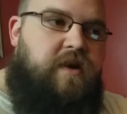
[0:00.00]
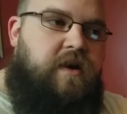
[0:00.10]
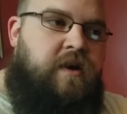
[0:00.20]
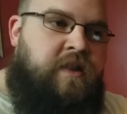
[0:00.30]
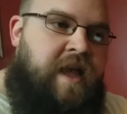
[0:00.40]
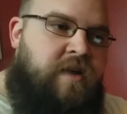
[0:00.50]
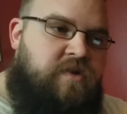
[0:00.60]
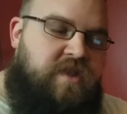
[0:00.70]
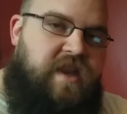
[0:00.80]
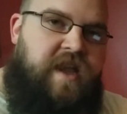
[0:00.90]

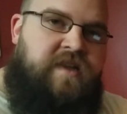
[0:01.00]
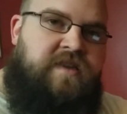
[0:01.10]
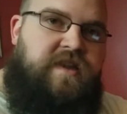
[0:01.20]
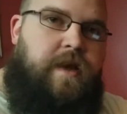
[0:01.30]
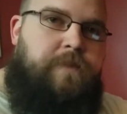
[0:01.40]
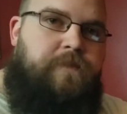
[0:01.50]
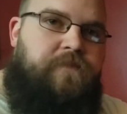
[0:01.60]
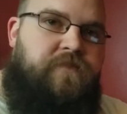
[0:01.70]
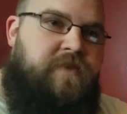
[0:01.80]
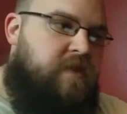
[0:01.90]
allows the next step.
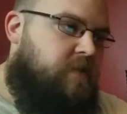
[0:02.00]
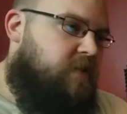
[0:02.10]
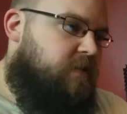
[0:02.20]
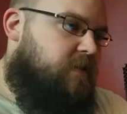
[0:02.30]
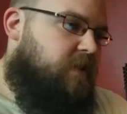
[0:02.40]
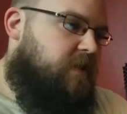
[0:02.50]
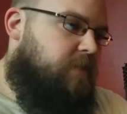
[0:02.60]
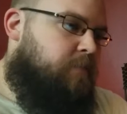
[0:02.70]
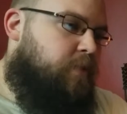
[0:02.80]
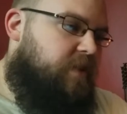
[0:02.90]

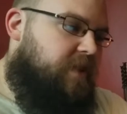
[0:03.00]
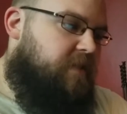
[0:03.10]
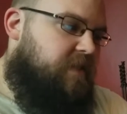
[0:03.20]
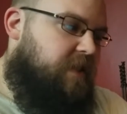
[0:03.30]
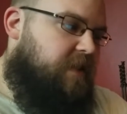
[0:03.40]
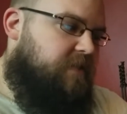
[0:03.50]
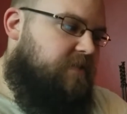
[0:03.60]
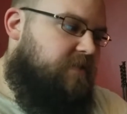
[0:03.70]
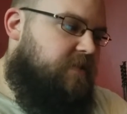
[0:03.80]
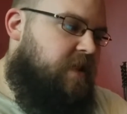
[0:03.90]
Putting
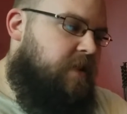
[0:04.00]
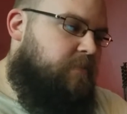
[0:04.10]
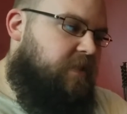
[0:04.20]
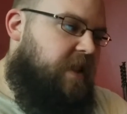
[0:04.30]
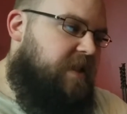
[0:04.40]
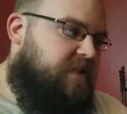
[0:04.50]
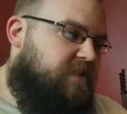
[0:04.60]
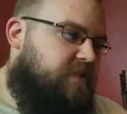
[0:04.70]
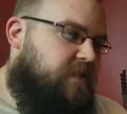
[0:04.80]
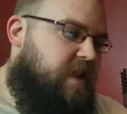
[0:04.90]
things in
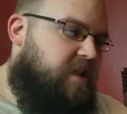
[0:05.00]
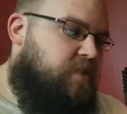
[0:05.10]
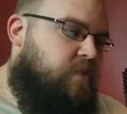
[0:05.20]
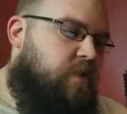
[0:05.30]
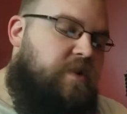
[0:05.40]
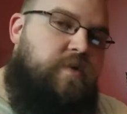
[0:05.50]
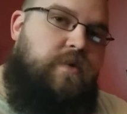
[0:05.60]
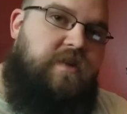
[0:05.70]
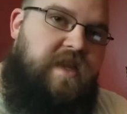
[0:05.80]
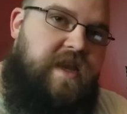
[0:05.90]
place that you
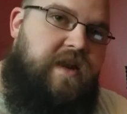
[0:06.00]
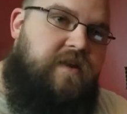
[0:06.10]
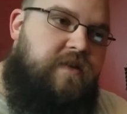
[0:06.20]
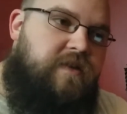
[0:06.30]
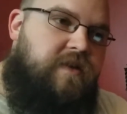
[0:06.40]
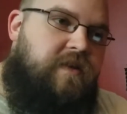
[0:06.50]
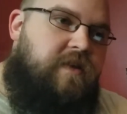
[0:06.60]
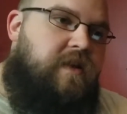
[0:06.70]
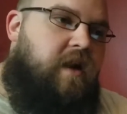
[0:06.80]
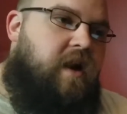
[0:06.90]
will need,
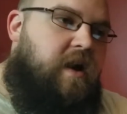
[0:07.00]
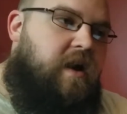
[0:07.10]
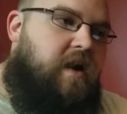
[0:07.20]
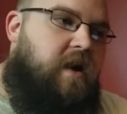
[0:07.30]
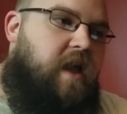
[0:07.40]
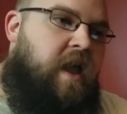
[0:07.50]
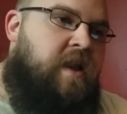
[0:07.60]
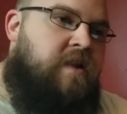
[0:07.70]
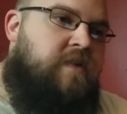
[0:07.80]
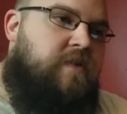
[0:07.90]
and